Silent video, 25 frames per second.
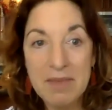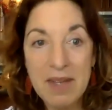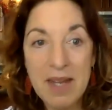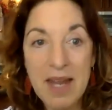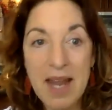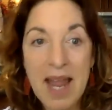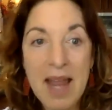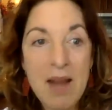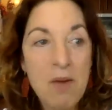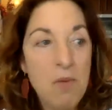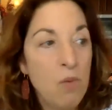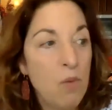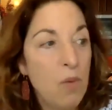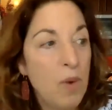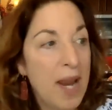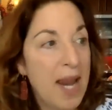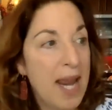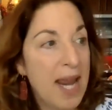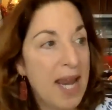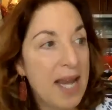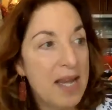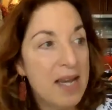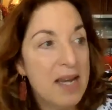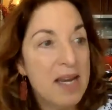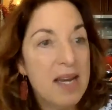And
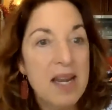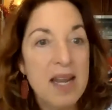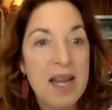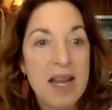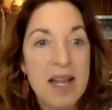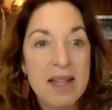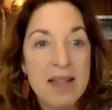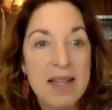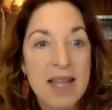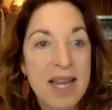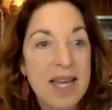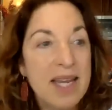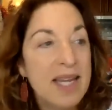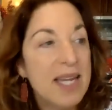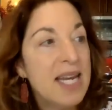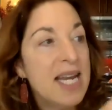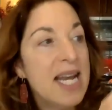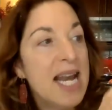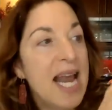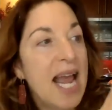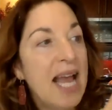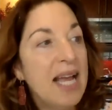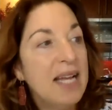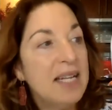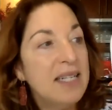when they
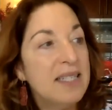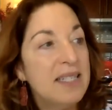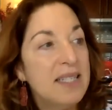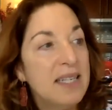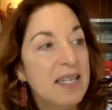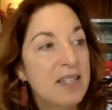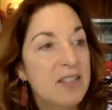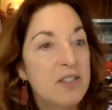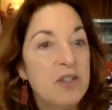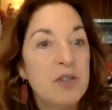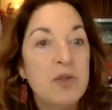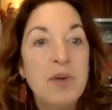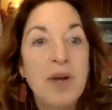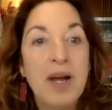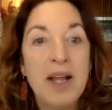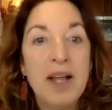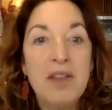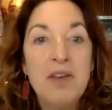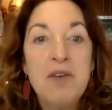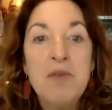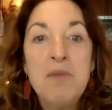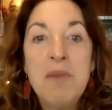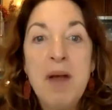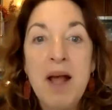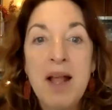connect to
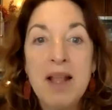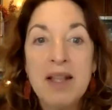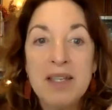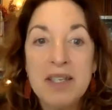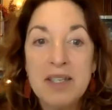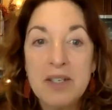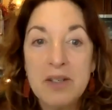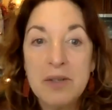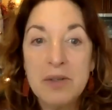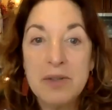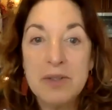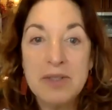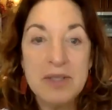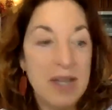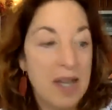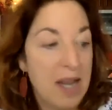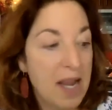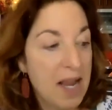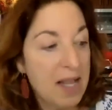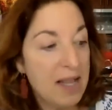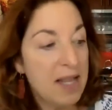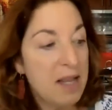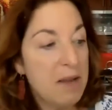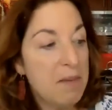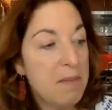other molecules,
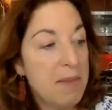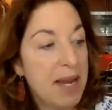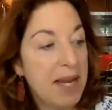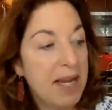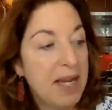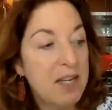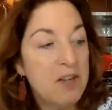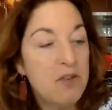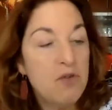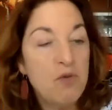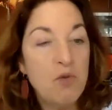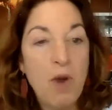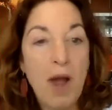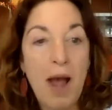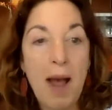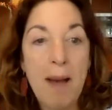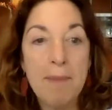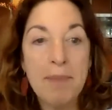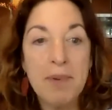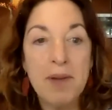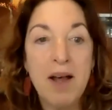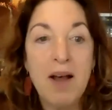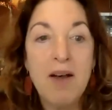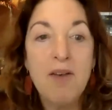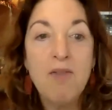they make a
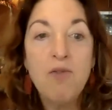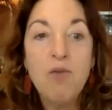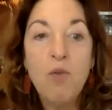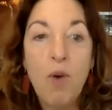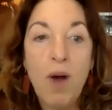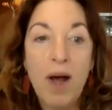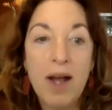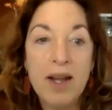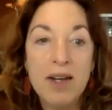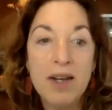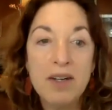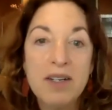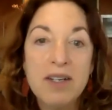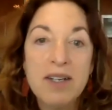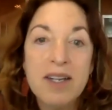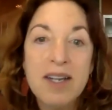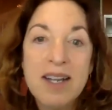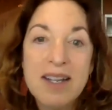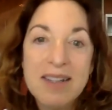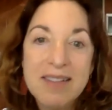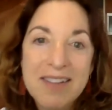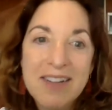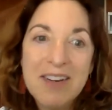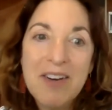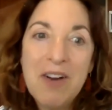drop of water
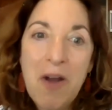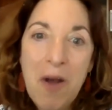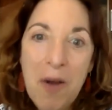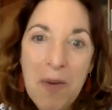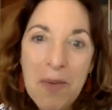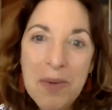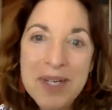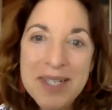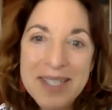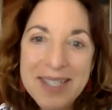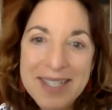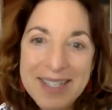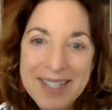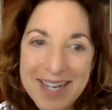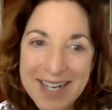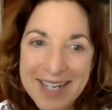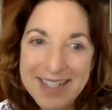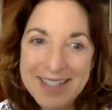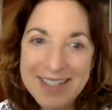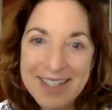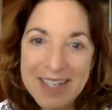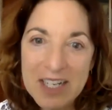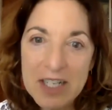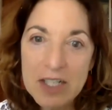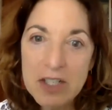that always
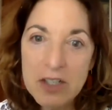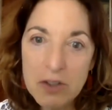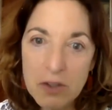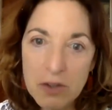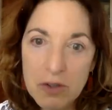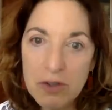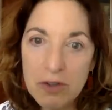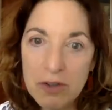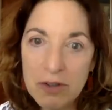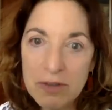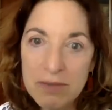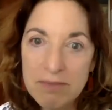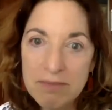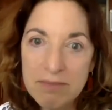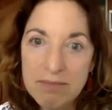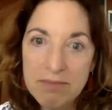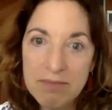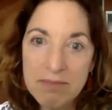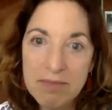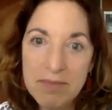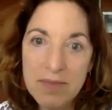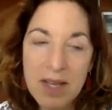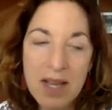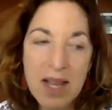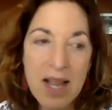stays in a circle.
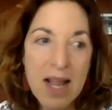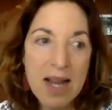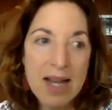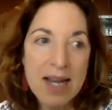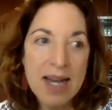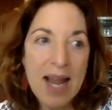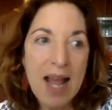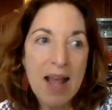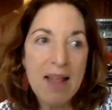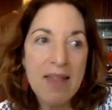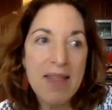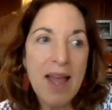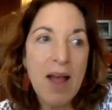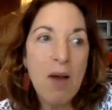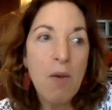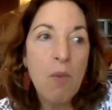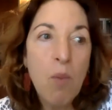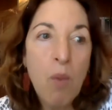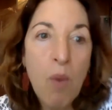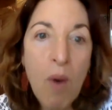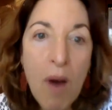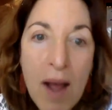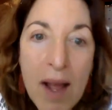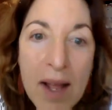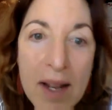Now that
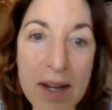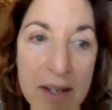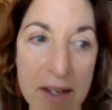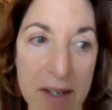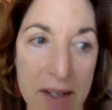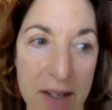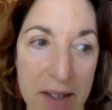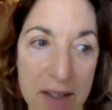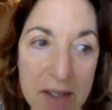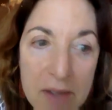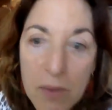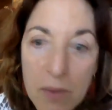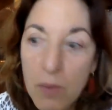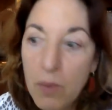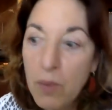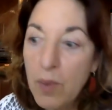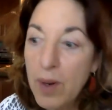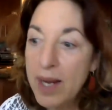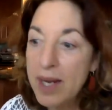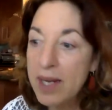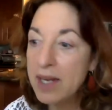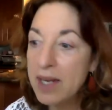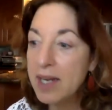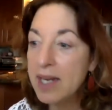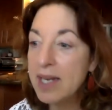water,
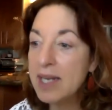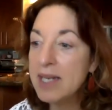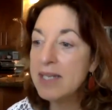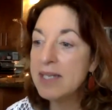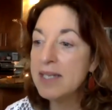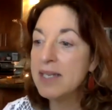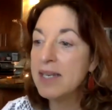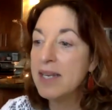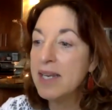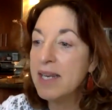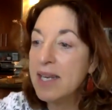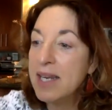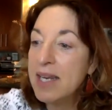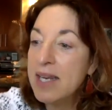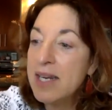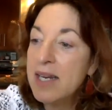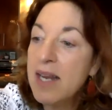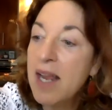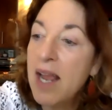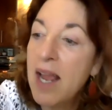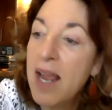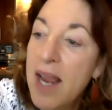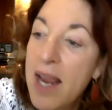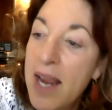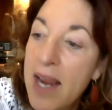when it's
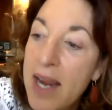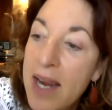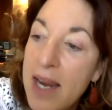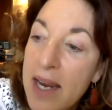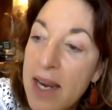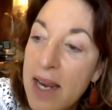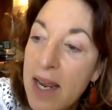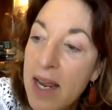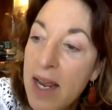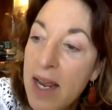in an